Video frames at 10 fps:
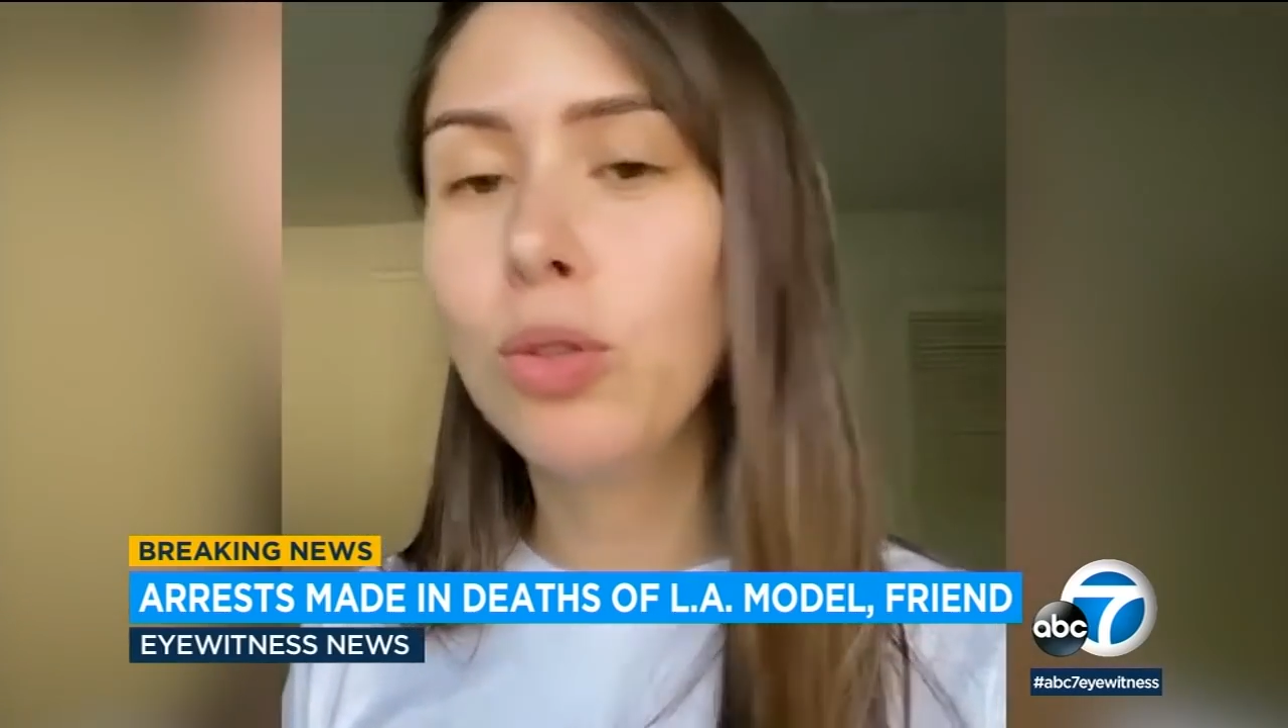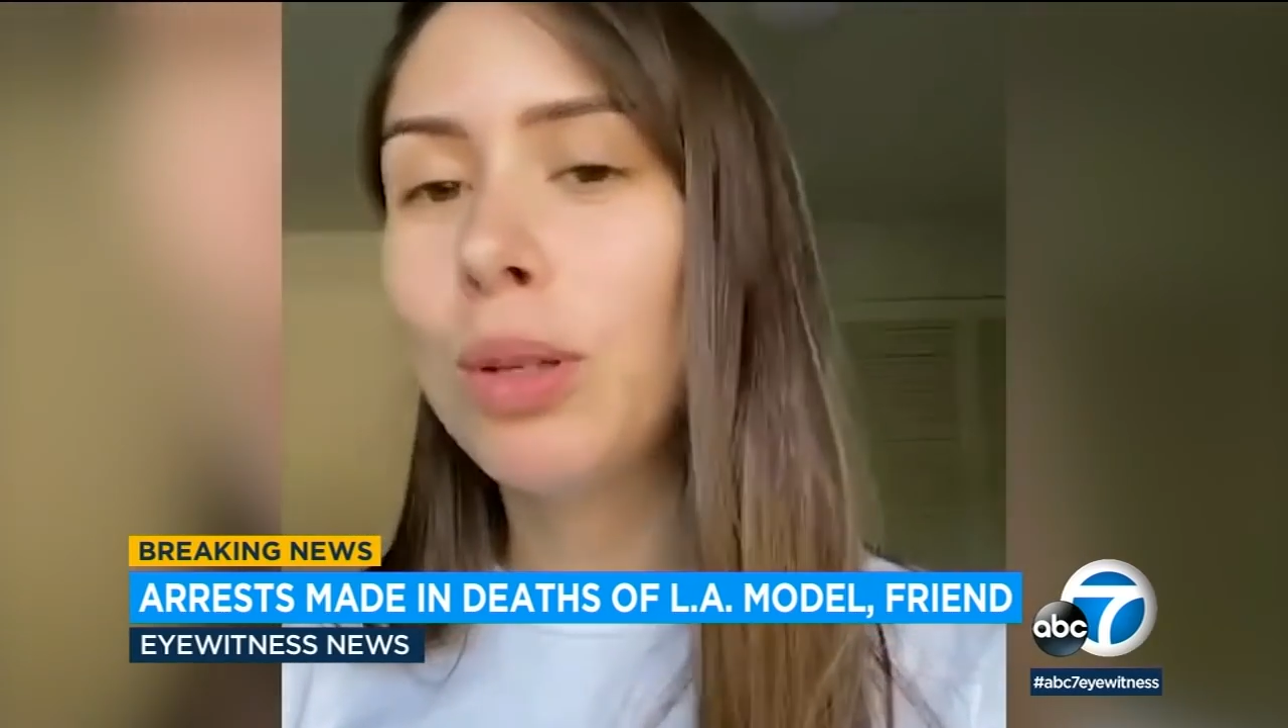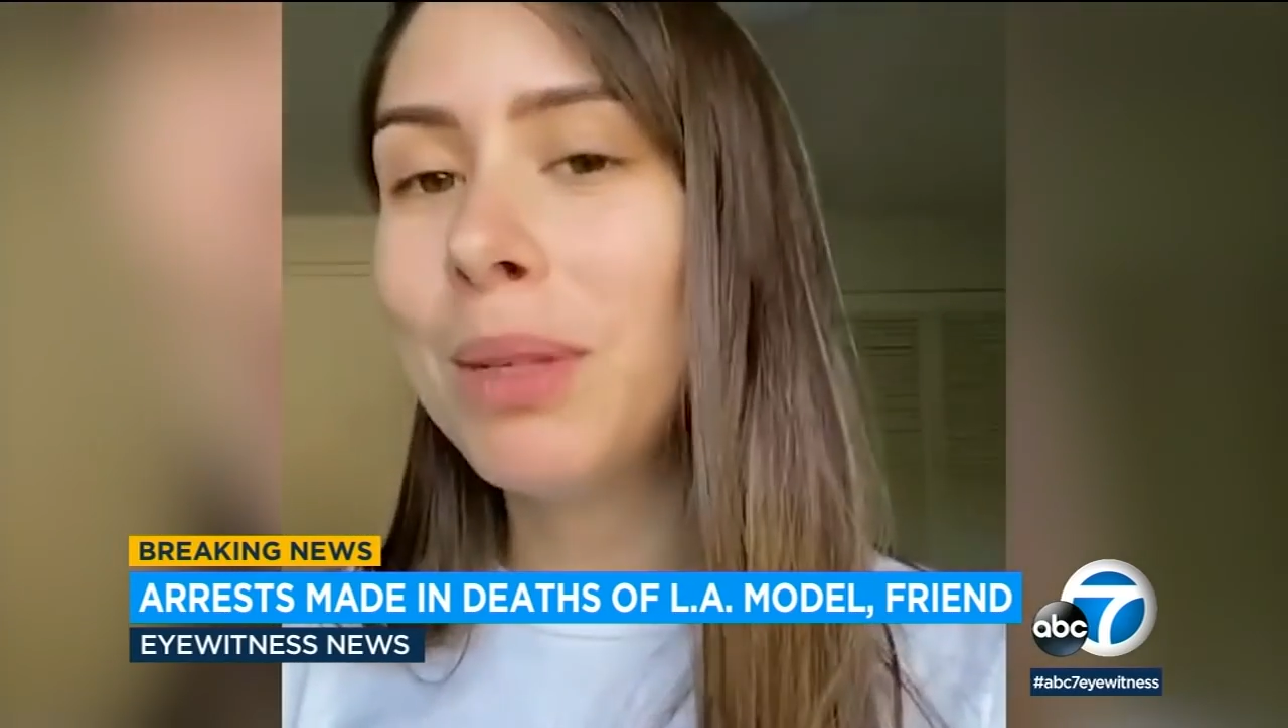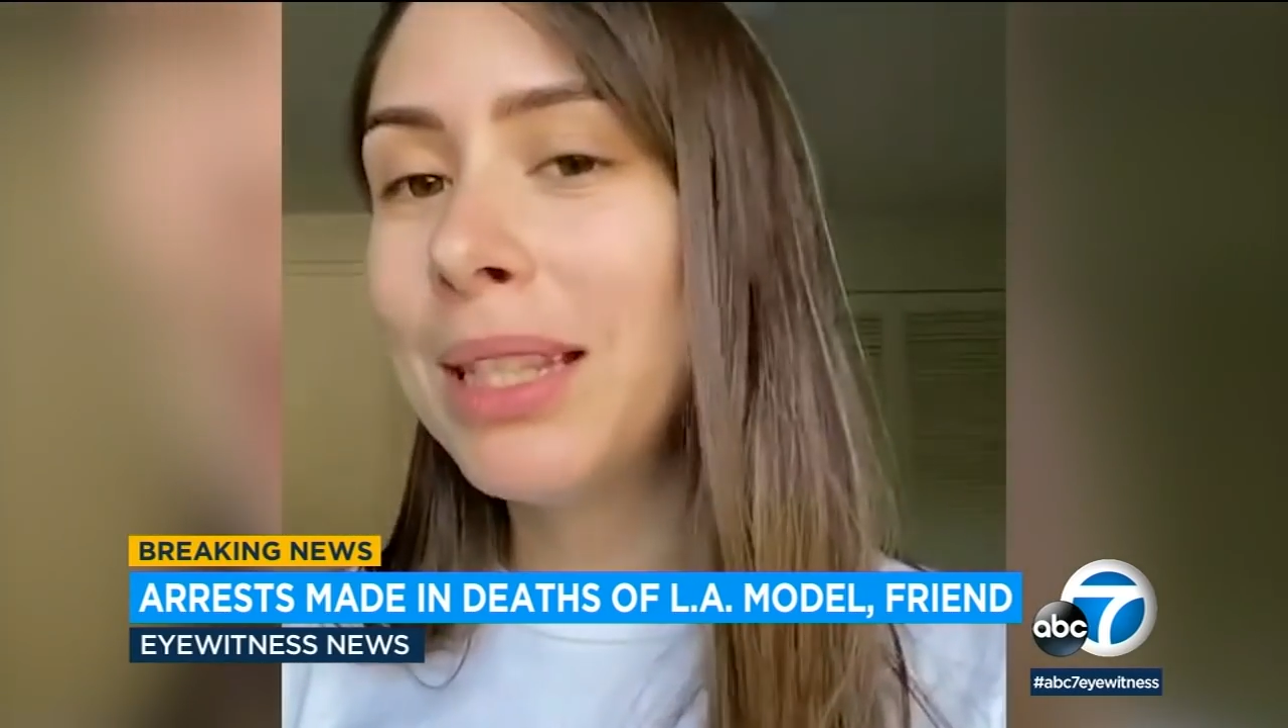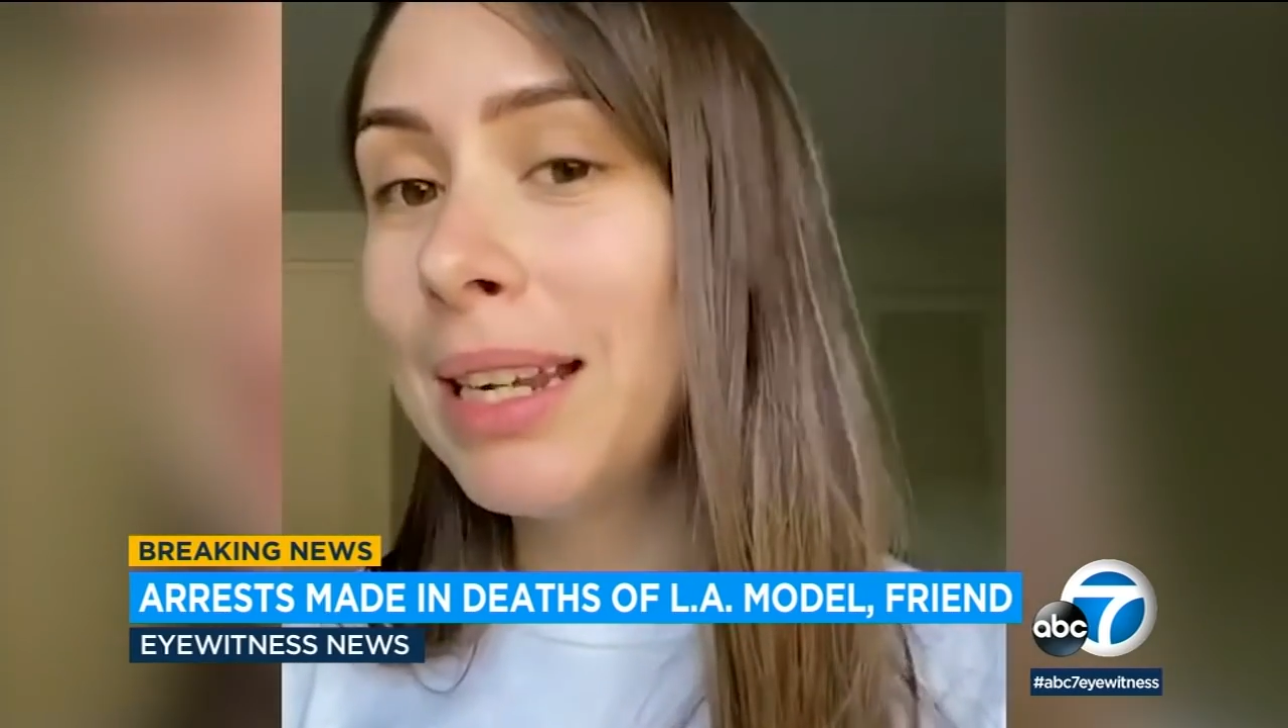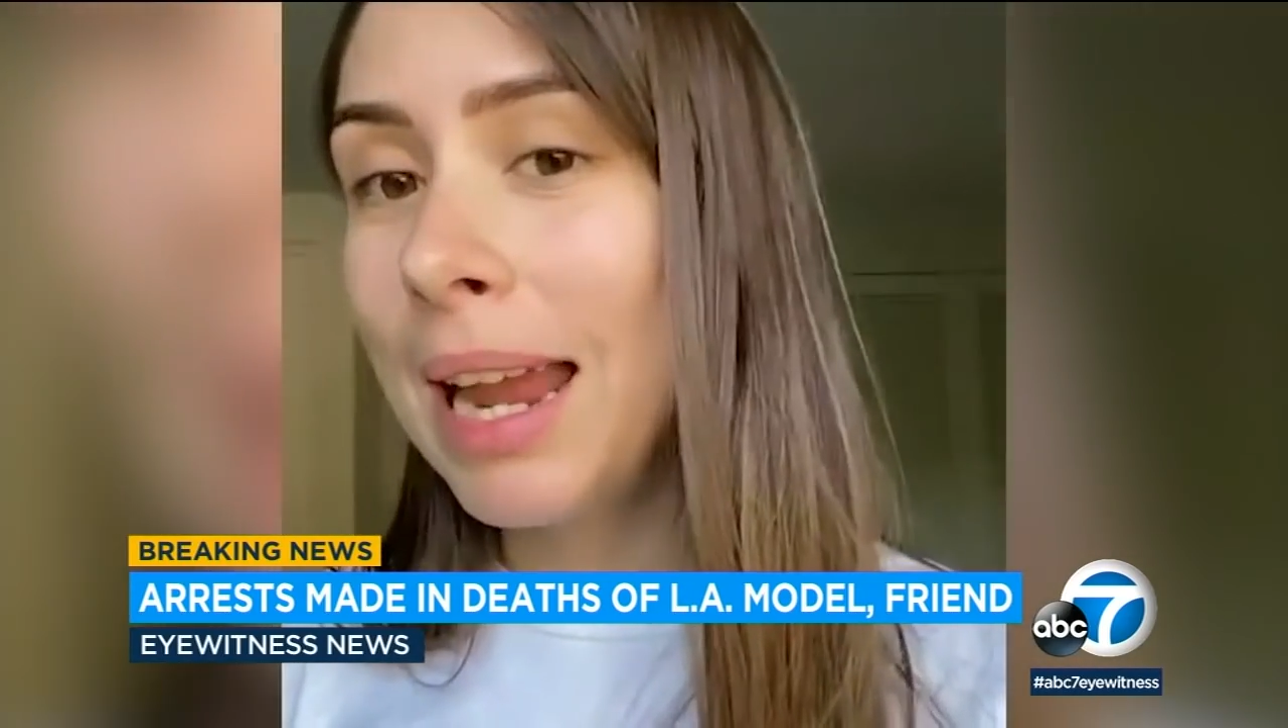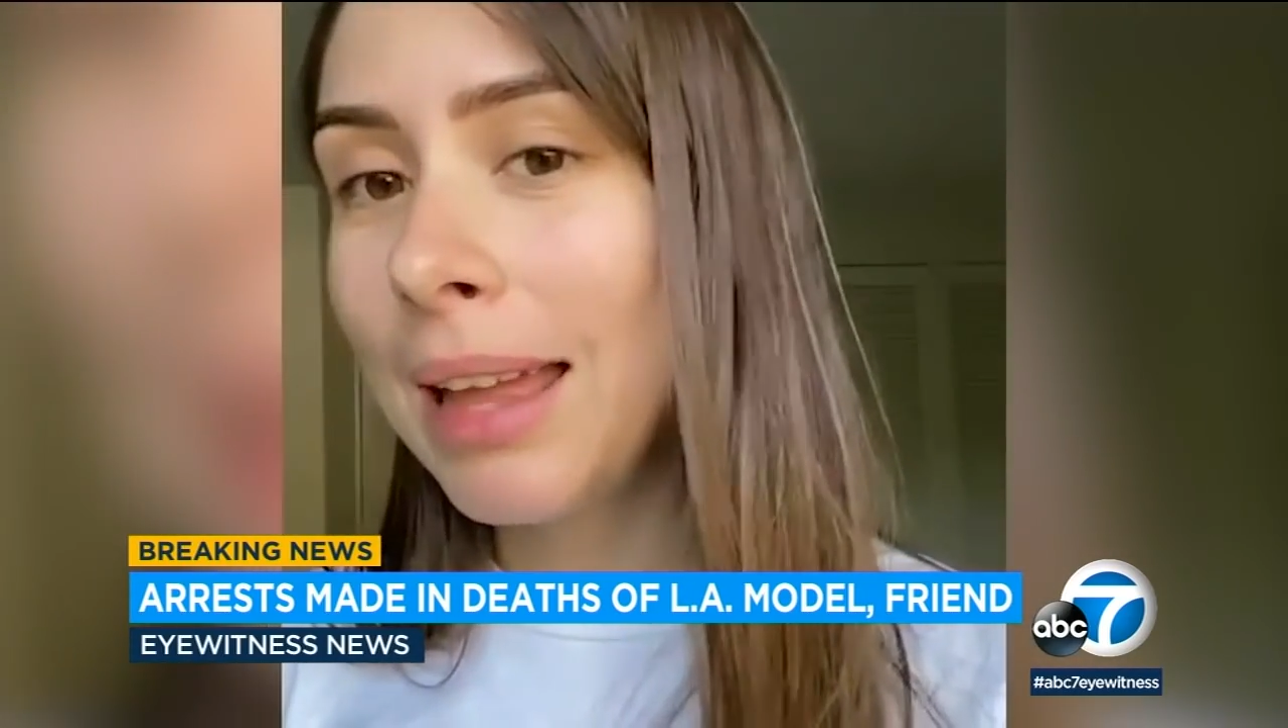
life support